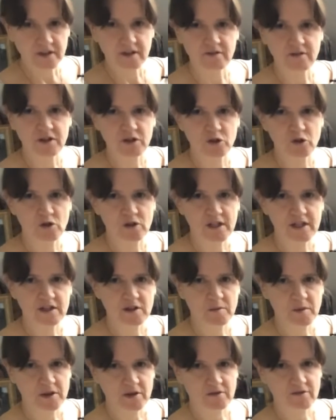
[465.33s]
giving you a
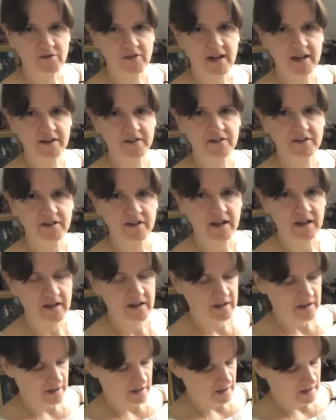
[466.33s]
little bit of lengthening